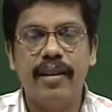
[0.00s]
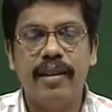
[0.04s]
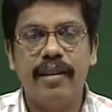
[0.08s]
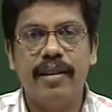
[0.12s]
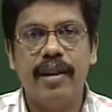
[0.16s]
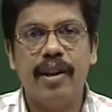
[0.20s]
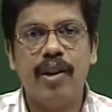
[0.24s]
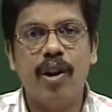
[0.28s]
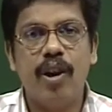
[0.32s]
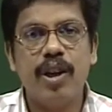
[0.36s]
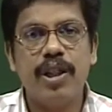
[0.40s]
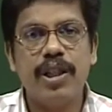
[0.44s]

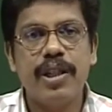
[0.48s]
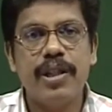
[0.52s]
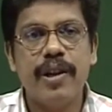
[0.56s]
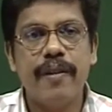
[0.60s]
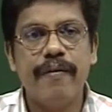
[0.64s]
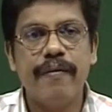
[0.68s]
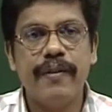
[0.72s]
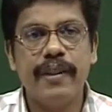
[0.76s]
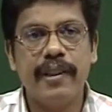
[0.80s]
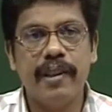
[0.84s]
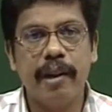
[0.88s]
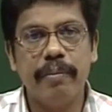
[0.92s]
the notion of
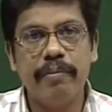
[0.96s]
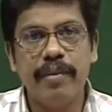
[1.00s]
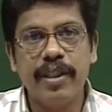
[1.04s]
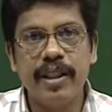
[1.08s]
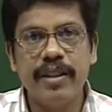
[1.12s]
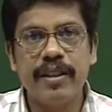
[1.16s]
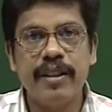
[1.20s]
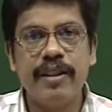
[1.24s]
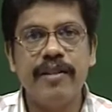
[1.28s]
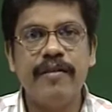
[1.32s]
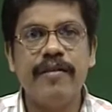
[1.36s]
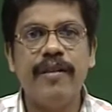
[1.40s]

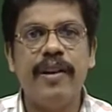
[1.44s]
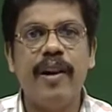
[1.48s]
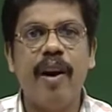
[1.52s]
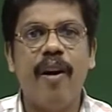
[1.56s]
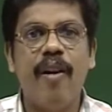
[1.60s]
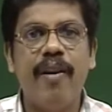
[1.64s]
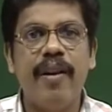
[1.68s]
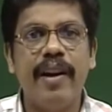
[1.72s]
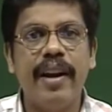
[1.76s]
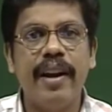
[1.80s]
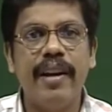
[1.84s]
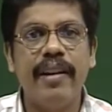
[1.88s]
subjective
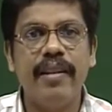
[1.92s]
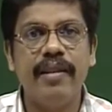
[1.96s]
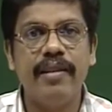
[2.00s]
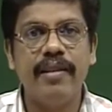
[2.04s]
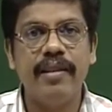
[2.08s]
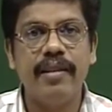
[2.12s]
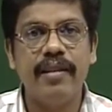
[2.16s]
grounding